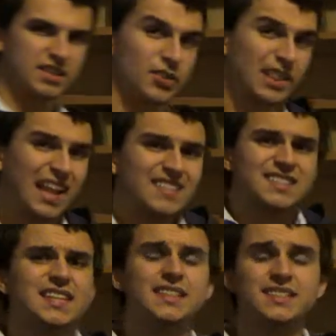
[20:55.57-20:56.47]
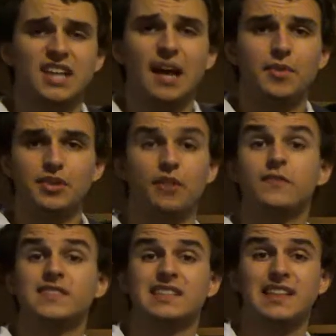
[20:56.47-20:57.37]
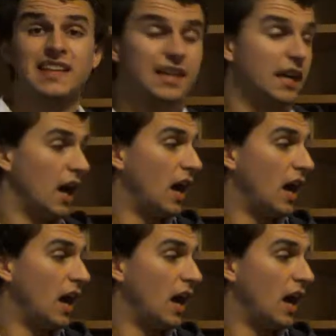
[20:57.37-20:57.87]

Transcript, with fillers: so Atlantic salmon obviously